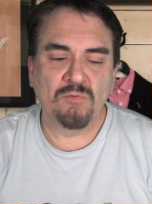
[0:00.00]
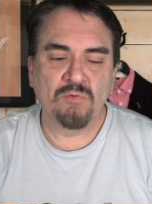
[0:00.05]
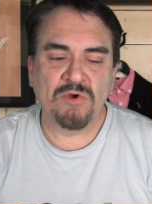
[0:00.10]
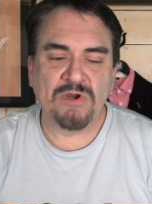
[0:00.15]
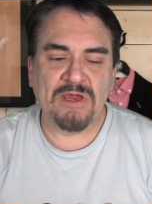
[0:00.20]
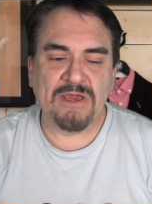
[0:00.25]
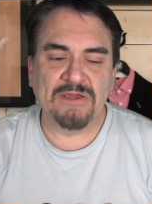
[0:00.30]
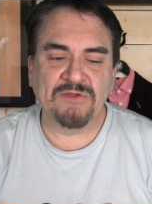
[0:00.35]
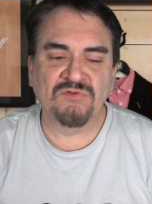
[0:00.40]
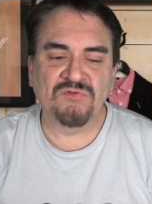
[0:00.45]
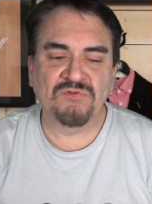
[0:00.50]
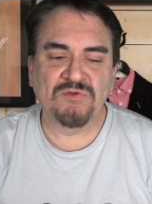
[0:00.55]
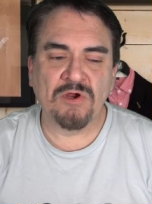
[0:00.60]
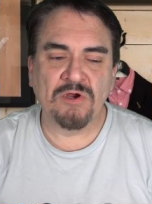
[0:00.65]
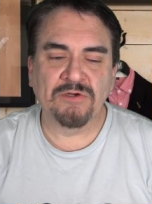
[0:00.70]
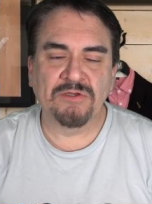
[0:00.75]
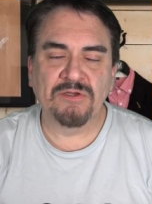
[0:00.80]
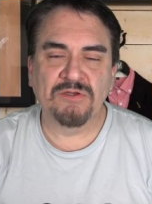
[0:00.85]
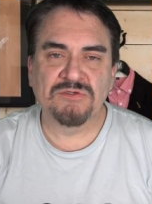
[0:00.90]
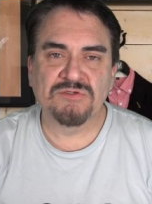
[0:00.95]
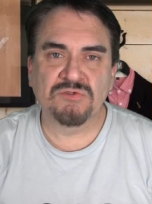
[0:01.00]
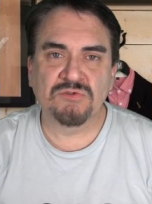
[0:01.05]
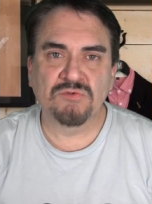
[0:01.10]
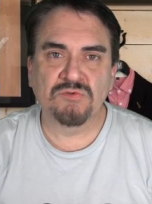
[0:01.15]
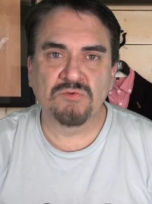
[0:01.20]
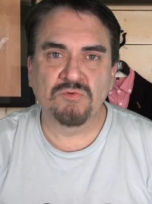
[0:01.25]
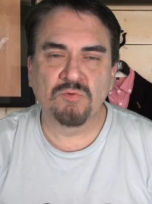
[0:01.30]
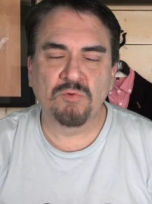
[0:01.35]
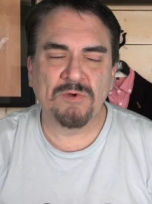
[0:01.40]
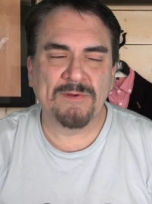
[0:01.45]
What I started to
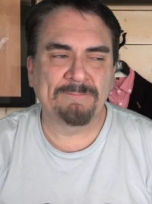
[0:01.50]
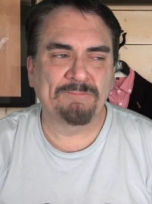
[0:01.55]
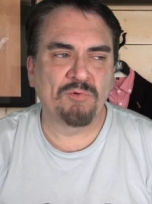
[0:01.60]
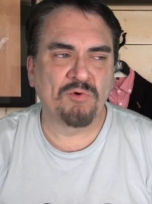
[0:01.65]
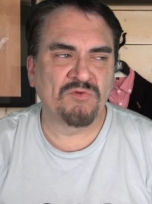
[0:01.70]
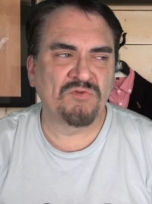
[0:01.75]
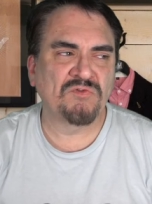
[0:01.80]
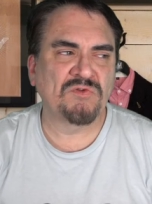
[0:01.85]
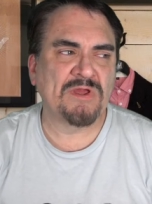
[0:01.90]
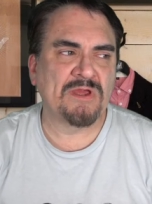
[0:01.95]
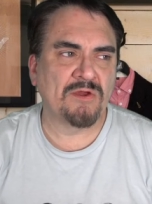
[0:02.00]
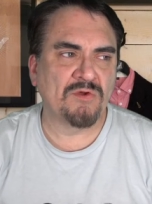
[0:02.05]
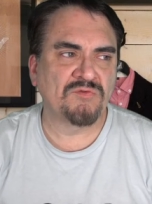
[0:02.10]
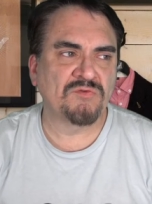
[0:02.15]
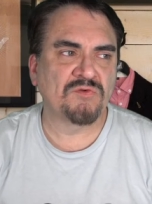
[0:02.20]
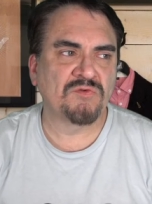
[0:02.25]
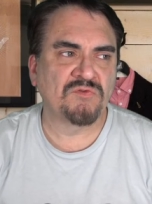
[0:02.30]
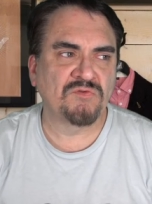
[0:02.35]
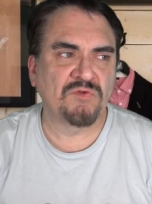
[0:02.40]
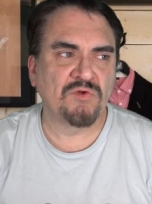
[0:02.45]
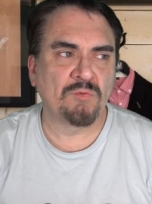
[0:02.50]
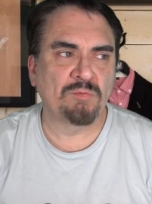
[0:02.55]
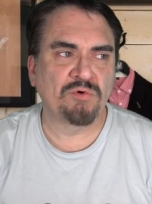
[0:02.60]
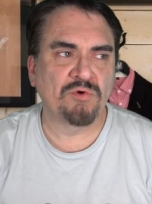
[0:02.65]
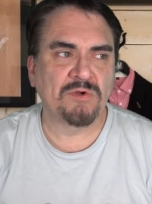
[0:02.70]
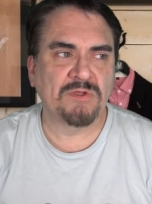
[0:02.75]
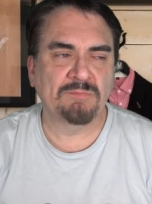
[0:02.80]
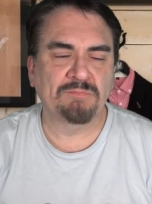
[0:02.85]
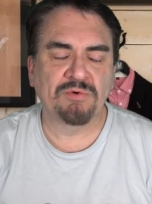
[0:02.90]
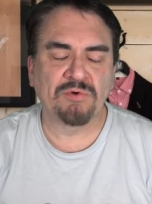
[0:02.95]
do, where sales are still
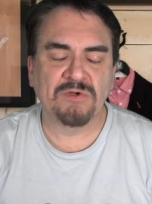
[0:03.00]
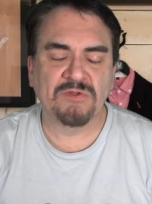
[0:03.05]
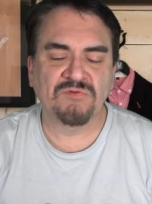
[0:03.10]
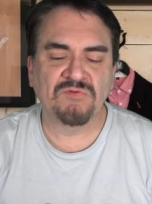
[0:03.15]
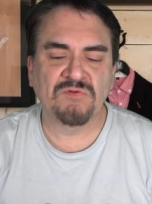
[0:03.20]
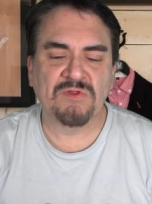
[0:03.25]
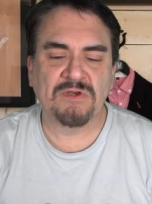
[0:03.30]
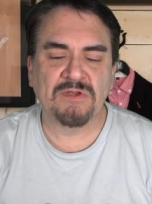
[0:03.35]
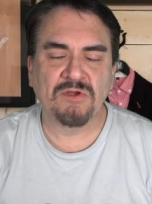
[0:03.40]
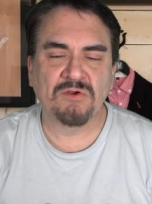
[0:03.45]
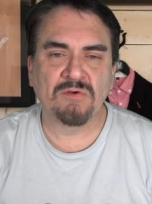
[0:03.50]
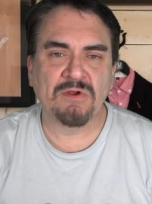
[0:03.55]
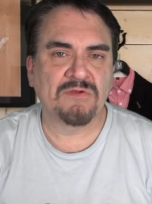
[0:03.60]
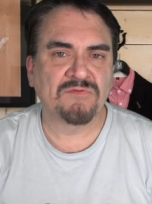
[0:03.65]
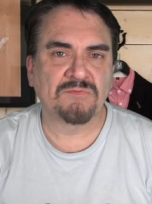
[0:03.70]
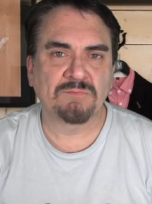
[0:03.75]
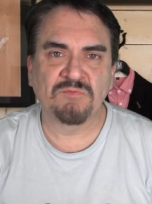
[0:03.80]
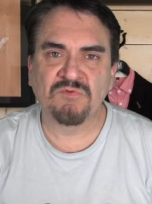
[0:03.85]
pretty steady across.